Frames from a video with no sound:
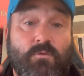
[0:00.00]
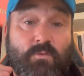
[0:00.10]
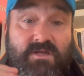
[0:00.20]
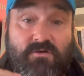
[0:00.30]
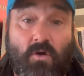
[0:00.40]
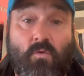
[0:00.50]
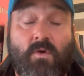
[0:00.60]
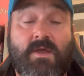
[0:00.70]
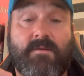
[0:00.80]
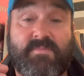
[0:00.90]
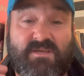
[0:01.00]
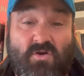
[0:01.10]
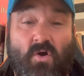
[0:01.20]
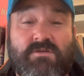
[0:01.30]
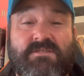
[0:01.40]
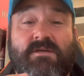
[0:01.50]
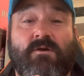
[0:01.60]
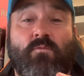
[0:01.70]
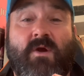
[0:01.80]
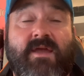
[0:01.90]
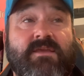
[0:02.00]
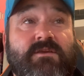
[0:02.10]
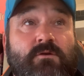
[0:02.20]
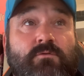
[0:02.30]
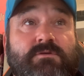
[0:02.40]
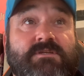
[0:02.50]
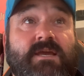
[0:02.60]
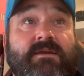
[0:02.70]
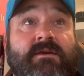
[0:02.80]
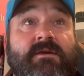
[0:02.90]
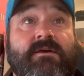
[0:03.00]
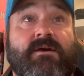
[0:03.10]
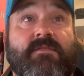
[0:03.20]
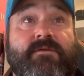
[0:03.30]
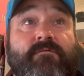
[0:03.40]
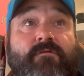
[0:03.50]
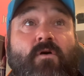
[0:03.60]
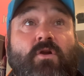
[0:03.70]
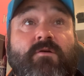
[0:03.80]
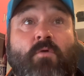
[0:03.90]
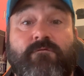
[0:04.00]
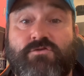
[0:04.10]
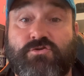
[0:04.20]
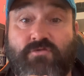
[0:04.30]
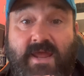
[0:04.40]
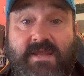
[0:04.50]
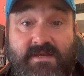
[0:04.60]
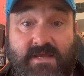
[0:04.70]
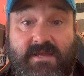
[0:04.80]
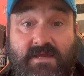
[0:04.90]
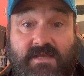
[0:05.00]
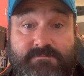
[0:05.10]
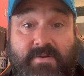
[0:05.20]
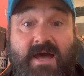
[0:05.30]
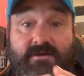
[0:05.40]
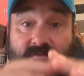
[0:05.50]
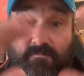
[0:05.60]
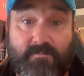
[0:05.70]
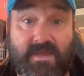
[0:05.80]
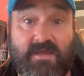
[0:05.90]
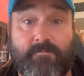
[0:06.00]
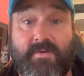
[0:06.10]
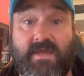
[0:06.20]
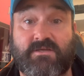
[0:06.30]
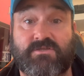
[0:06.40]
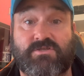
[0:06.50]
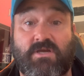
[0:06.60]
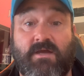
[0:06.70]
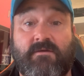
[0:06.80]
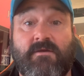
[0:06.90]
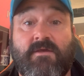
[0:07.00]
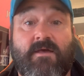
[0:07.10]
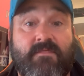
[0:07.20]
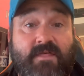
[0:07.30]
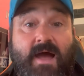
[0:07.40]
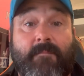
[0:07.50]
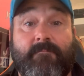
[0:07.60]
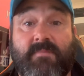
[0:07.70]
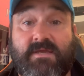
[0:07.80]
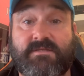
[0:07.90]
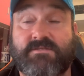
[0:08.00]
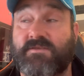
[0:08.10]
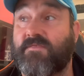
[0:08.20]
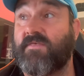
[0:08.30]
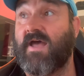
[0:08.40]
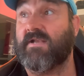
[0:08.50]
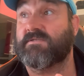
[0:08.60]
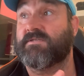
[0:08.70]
We know because we're using the volume of training as part of the bigger picture, that means that